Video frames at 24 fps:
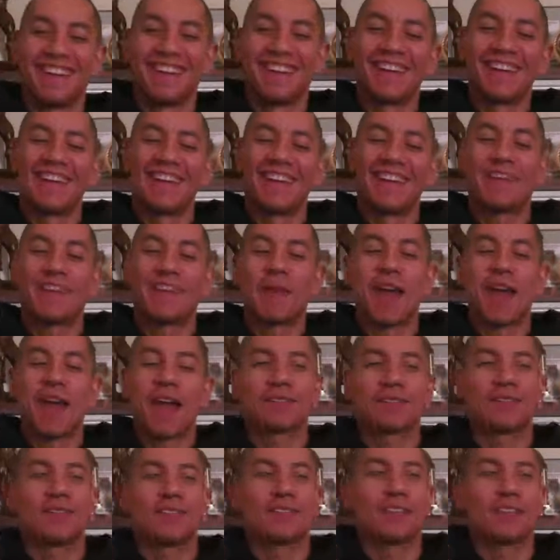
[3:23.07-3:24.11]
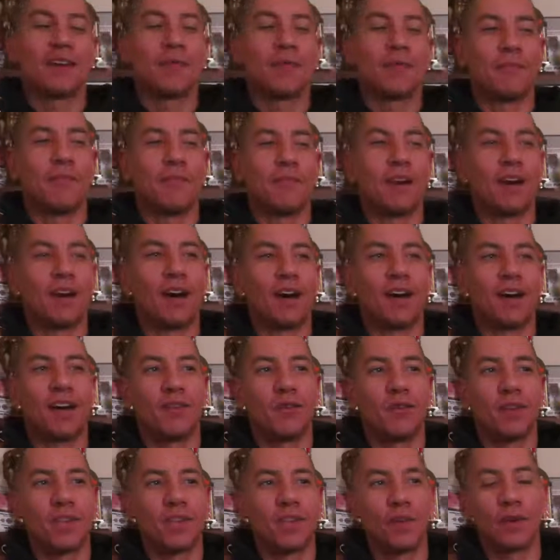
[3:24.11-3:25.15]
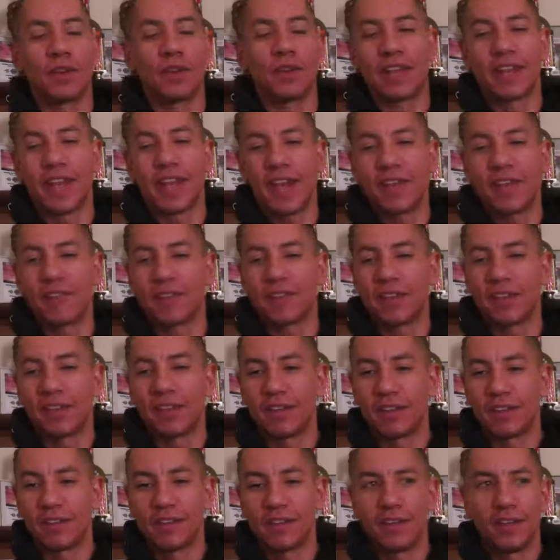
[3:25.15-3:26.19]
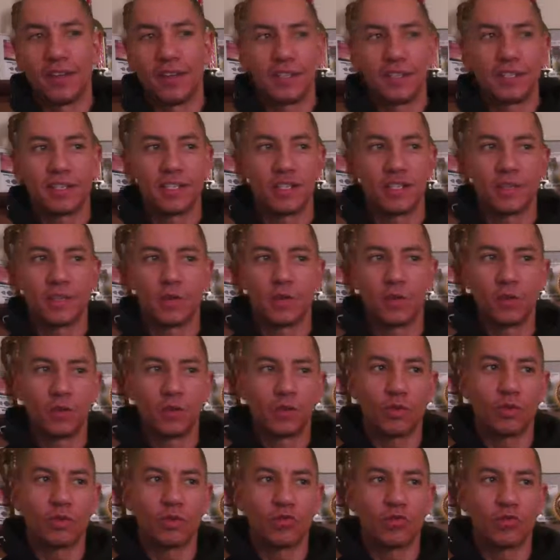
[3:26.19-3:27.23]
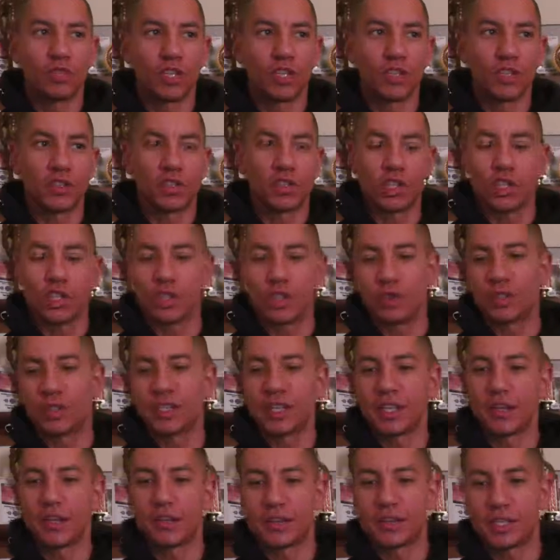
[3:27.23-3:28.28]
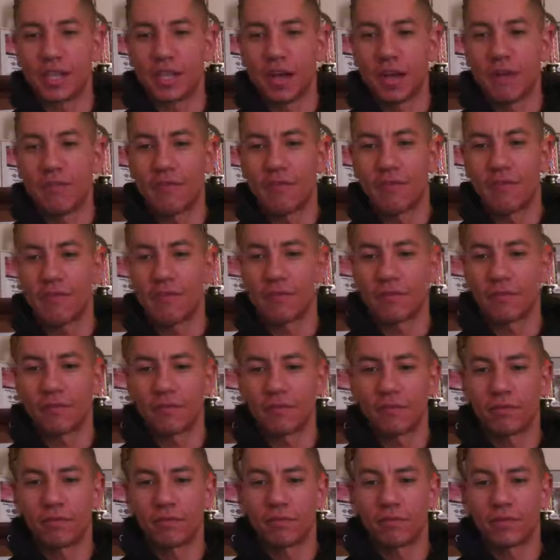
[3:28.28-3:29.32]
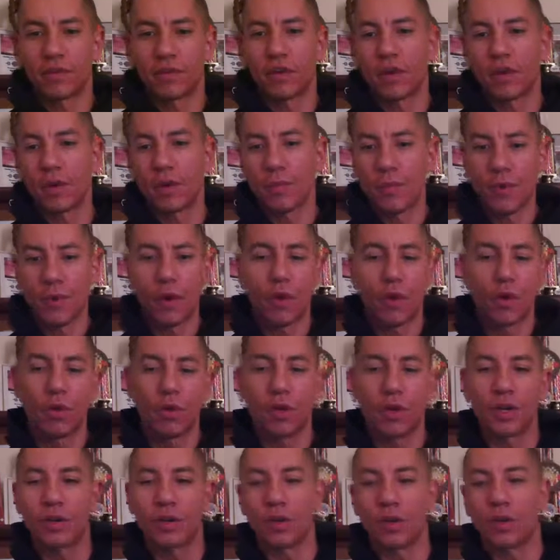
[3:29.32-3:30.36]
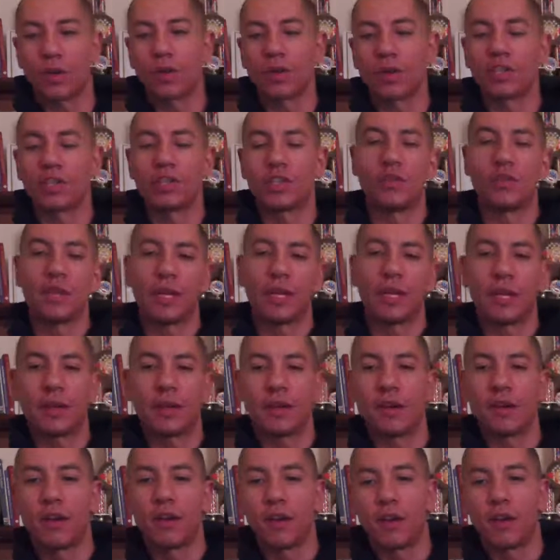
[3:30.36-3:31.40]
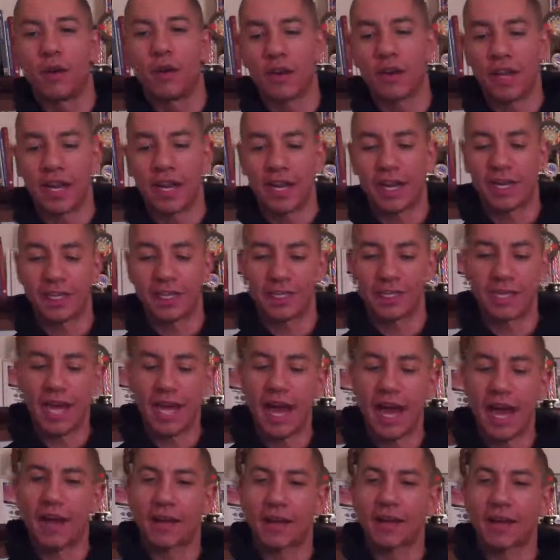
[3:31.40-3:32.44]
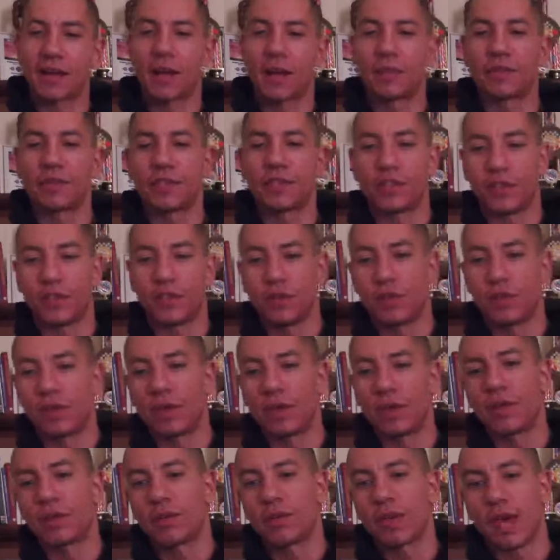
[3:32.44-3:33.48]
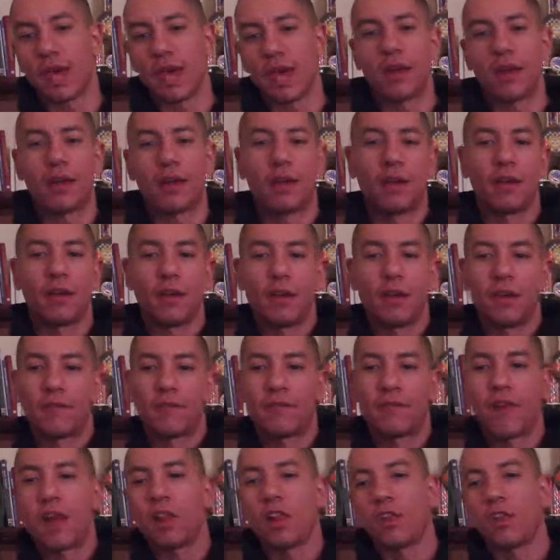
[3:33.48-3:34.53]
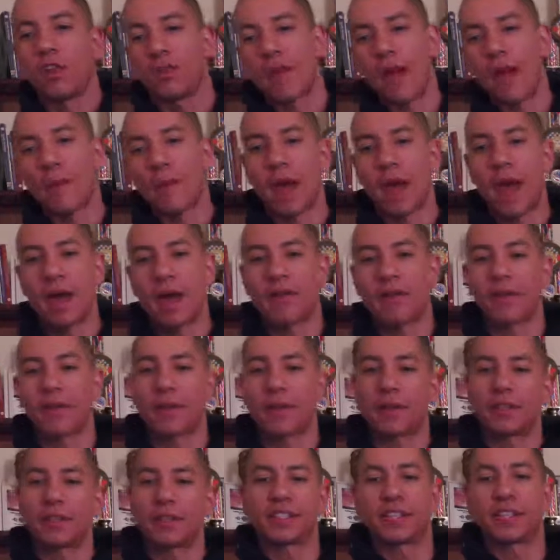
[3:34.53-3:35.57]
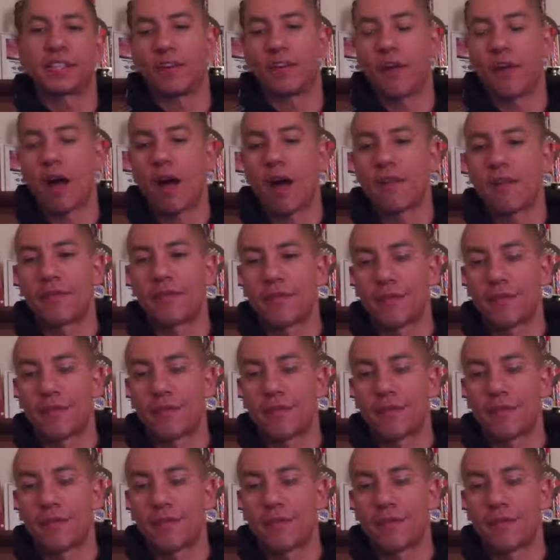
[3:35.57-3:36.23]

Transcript: Now let me ask you something. When you were in the Navy, could you see yourself turning pro and doing what you did, or did it just kind of come to you and you kind of followed that path and steered off?